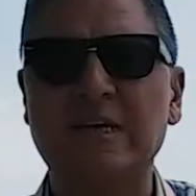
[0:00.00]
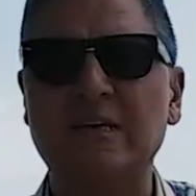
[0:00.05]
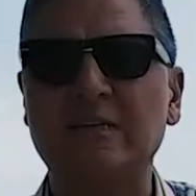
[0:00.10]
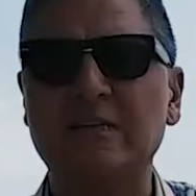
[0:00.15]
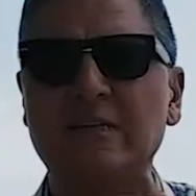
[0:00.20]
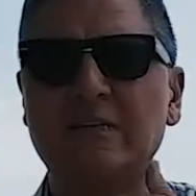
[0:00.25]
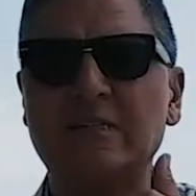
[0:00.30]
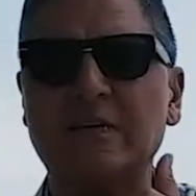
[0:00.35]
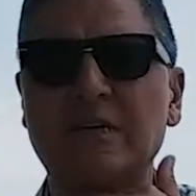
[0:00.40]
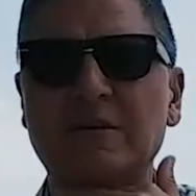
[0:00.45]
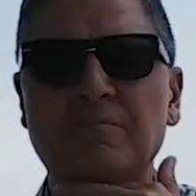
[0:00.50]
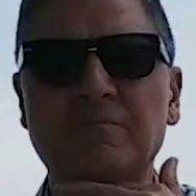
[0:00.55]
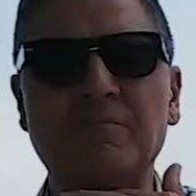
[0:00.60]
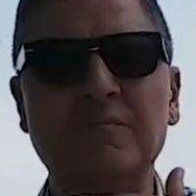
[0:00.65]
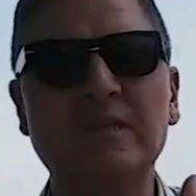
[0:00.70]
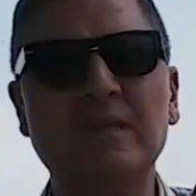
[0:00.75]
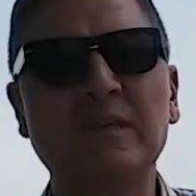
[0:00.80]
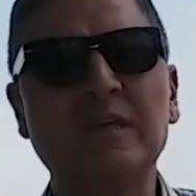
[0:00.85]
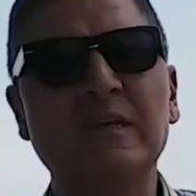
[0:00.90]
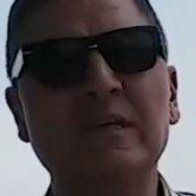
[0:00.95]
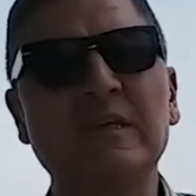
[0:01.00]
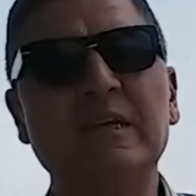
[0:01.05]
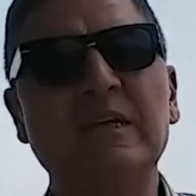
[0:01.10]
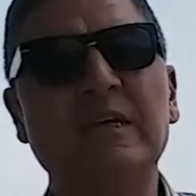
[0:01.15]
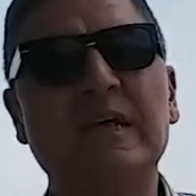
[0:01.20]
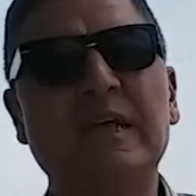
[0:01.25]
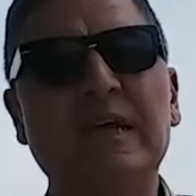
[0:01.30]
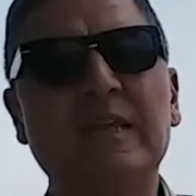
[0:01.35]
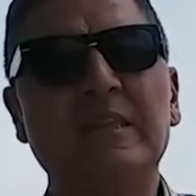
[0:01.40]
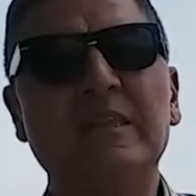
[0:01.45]
And
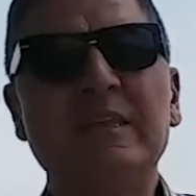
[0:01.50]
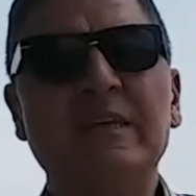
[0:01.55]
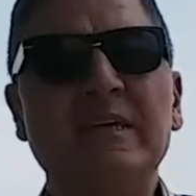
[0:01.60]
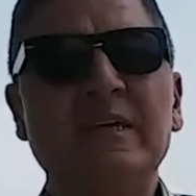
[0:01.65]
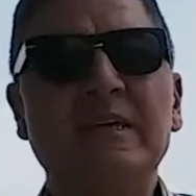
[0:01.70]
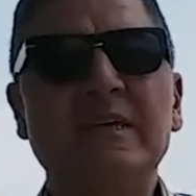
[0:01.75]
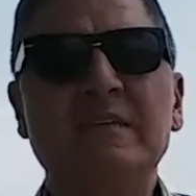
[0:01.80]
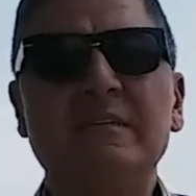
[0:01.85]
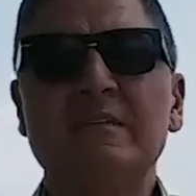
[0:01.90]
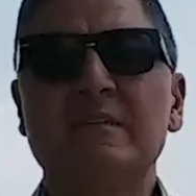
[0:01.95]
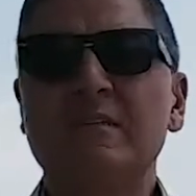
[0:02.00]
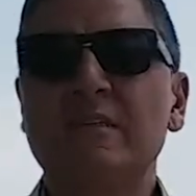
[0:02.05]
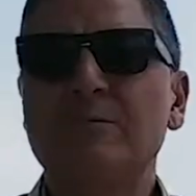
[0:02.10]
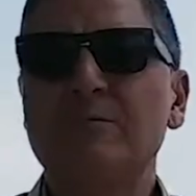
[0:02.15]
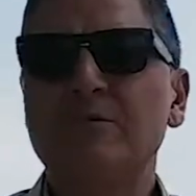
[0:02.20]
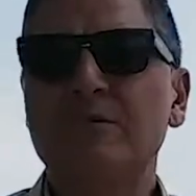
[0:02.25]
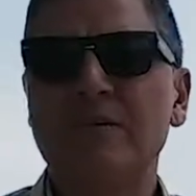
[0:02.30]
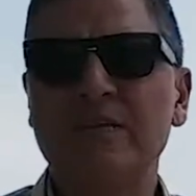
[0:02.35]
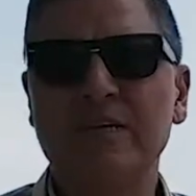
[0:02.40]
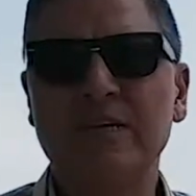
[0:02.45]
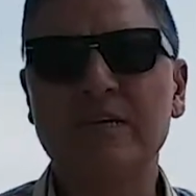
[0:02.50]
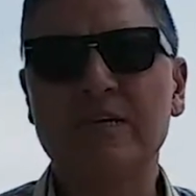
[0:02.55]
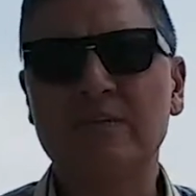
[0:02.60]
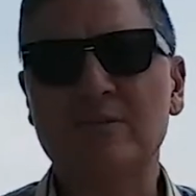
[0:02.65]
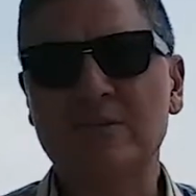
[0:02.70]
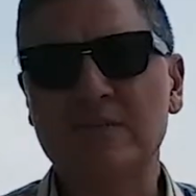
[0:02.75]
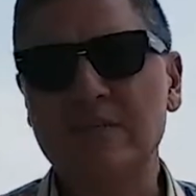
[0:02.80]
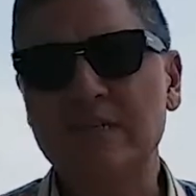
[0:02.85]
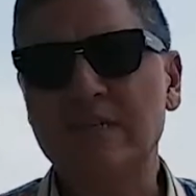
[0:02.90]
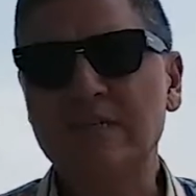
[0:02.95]
in the subsequent
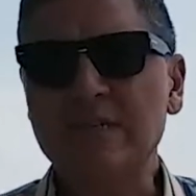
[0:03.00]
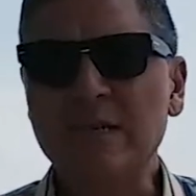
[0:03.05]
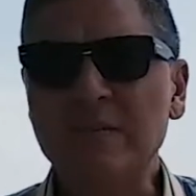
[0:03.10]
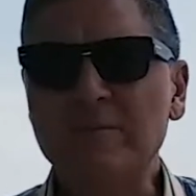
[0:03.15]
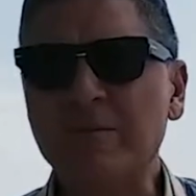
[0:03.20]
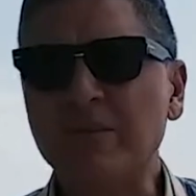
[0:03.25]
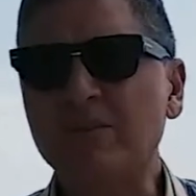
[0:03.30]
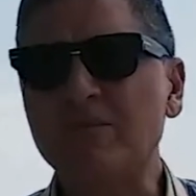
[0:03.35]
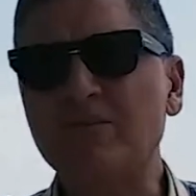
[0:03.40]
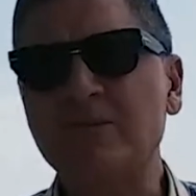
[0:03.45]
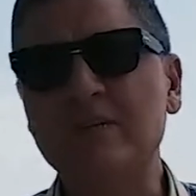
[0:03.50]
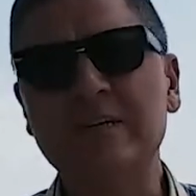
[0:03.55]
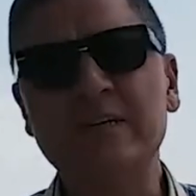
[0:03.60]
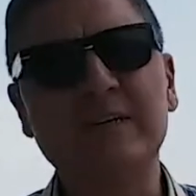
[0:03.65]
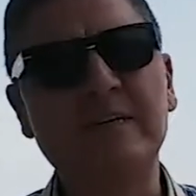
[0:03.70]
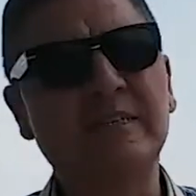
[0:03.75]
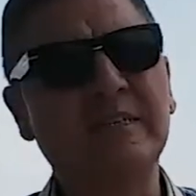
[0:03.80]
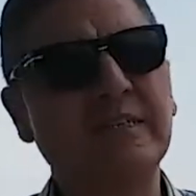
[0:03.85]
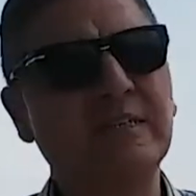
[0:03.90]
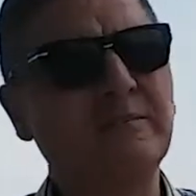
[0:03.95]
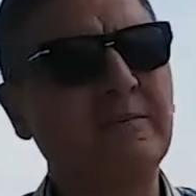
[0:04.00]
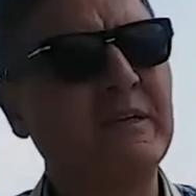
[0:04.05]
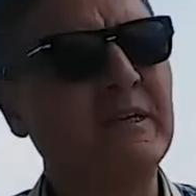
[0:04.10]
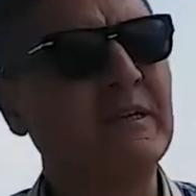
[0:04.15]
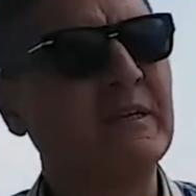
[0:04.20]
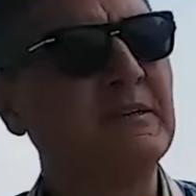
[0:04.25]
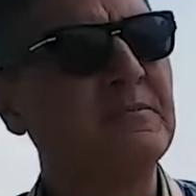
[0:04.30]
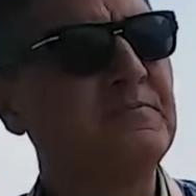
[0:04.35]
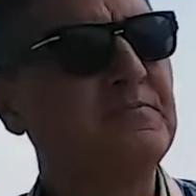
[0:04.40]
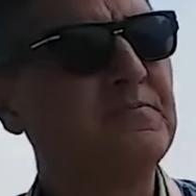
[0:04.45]
years, it's only been 3 years, it's
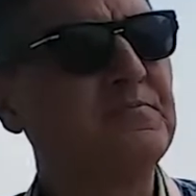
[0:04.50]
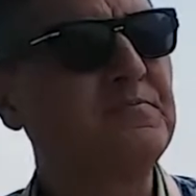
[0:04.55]
been